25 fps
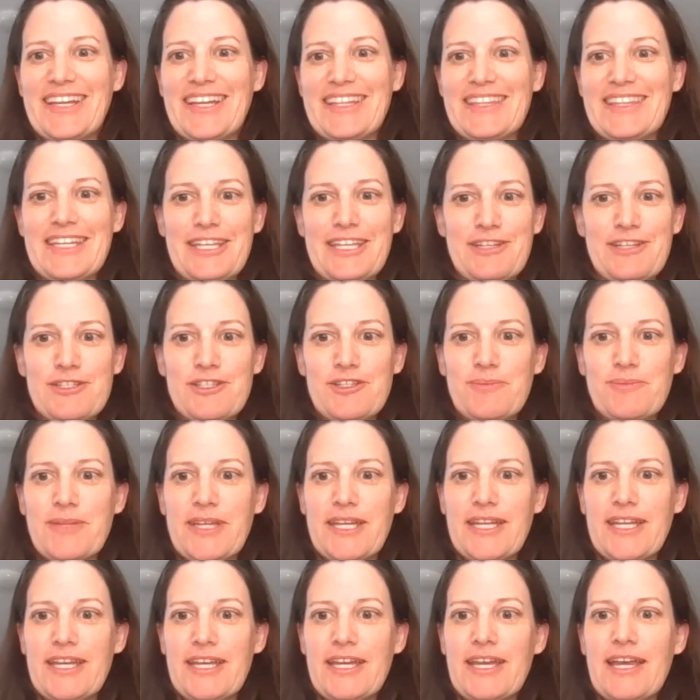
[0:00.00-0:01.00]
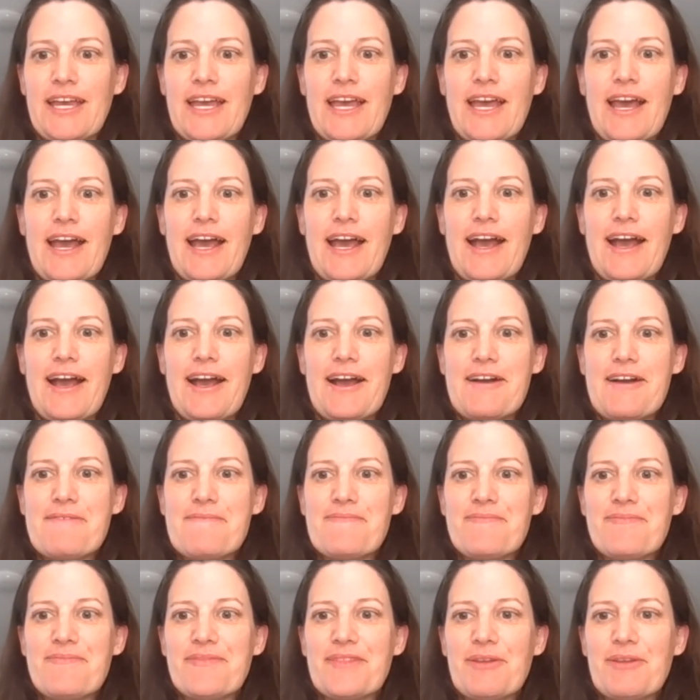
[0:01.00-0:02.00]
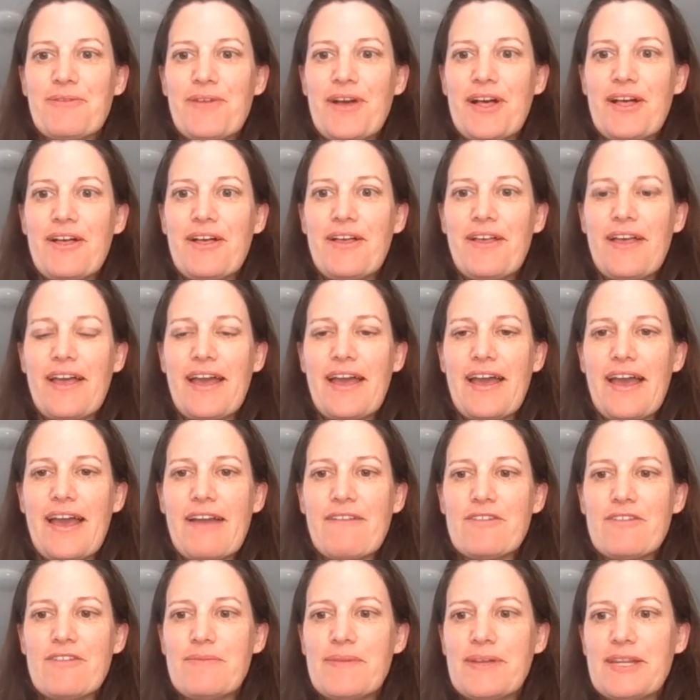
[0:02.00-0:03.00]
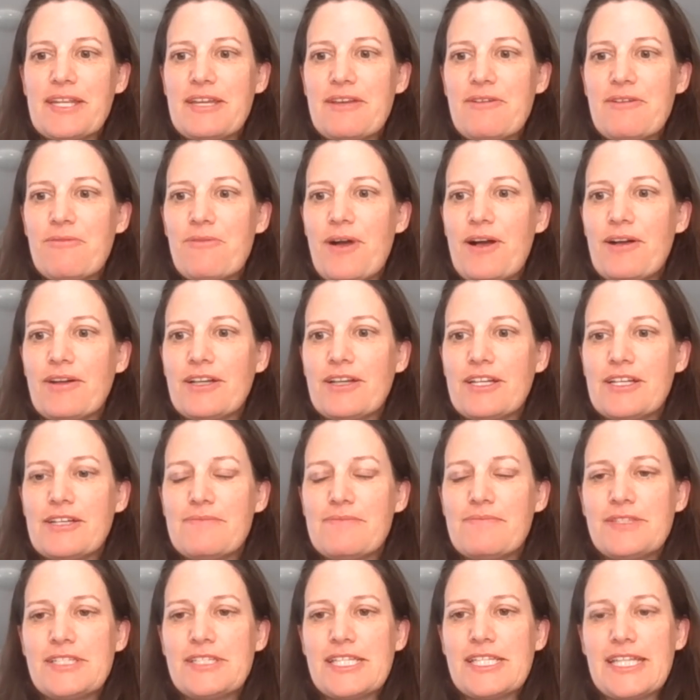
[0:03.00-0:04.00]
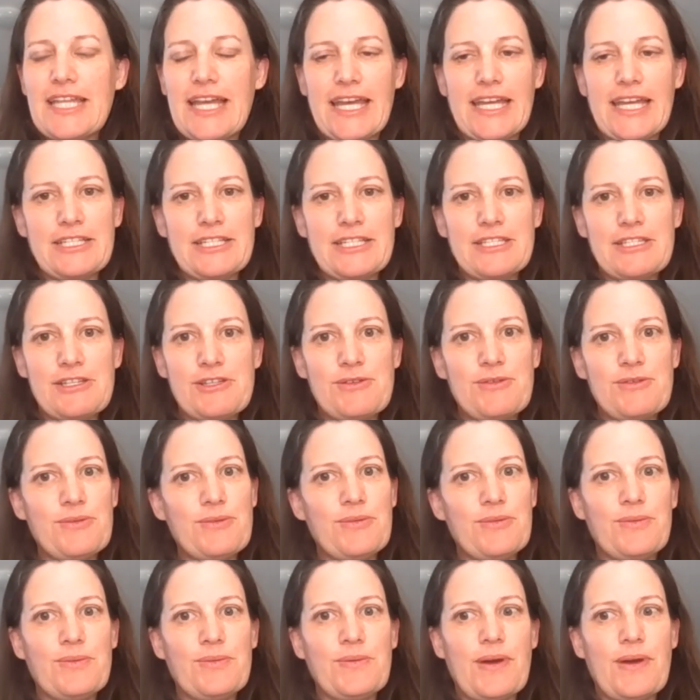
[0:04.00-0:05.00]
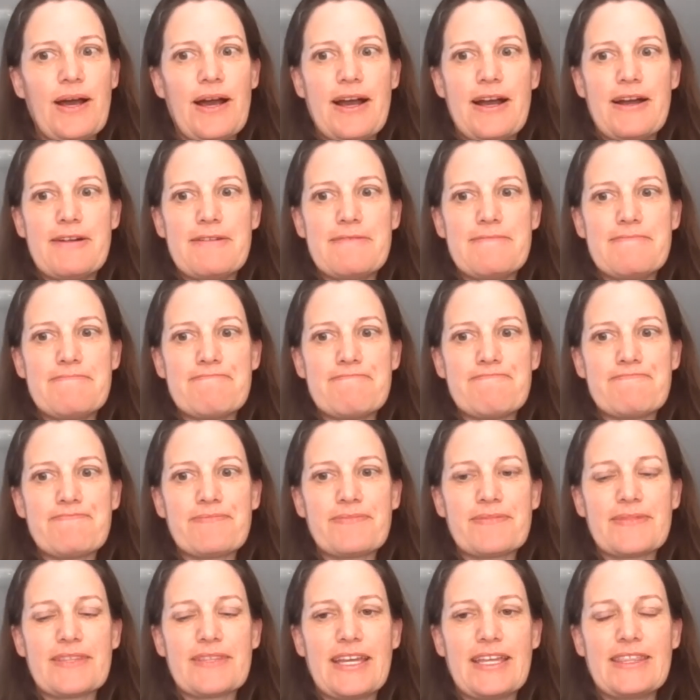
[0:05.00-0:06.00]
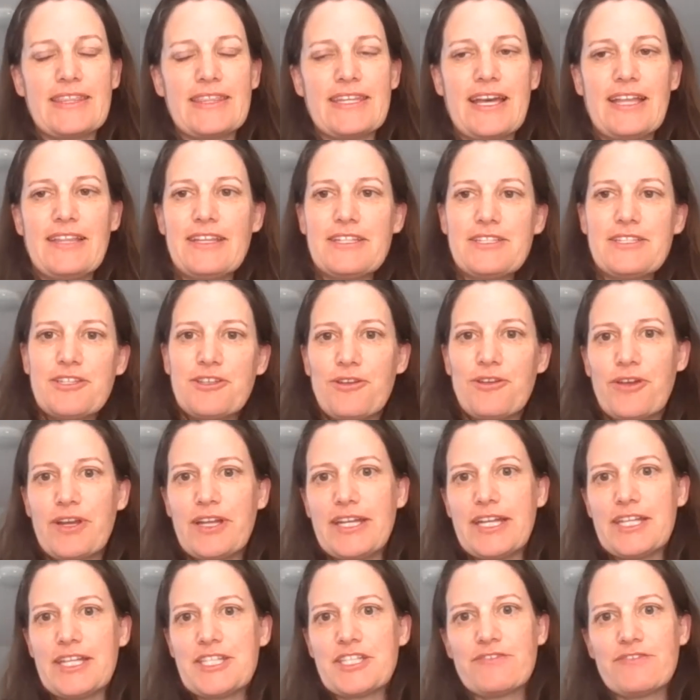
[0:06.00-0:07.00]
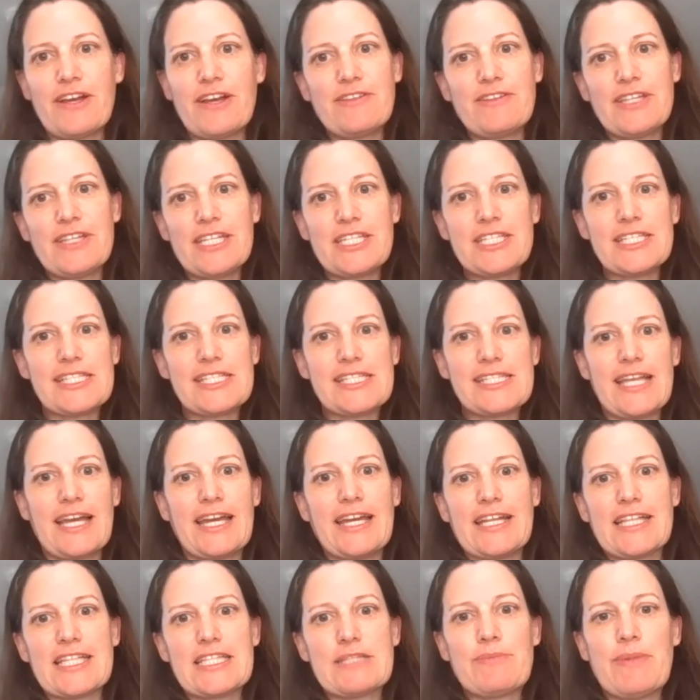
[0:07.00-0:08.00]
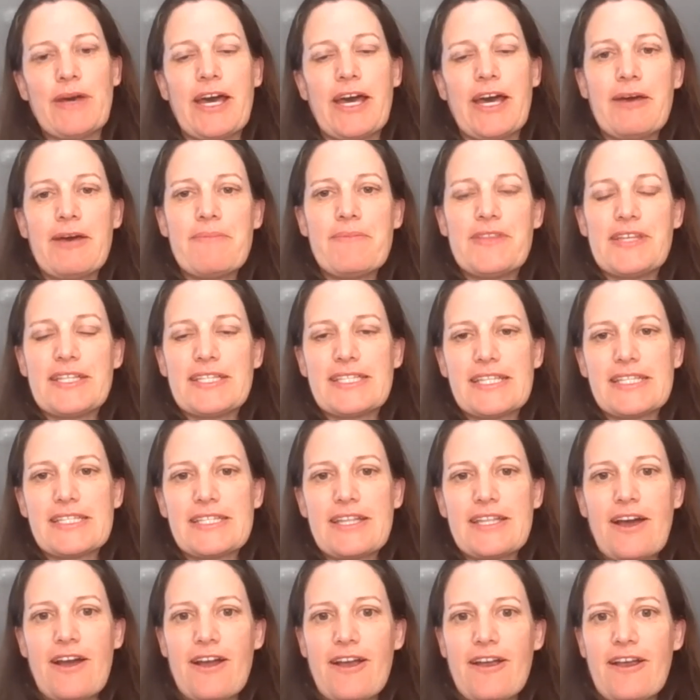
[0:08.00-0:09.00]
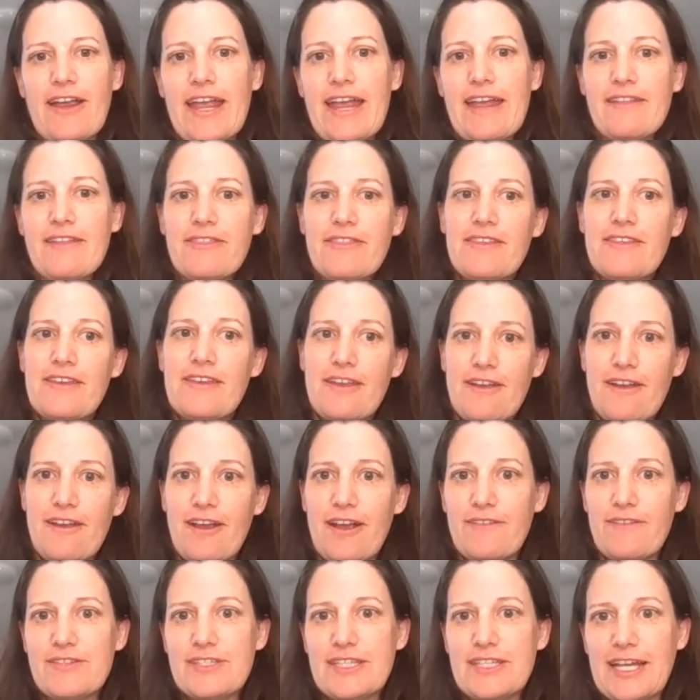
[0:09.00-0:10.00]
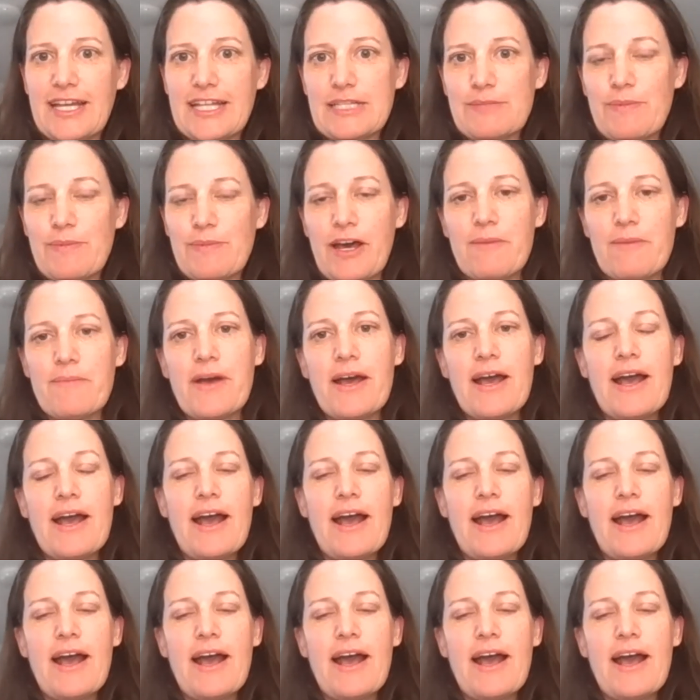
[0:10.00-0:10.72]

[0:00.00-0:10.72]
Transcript: Thank you, Zoom lady. Um, well, everybody, welcome tonight to um, the Linda Loring Nature Foundation Science Pub. This is our eighth year of Science Pub.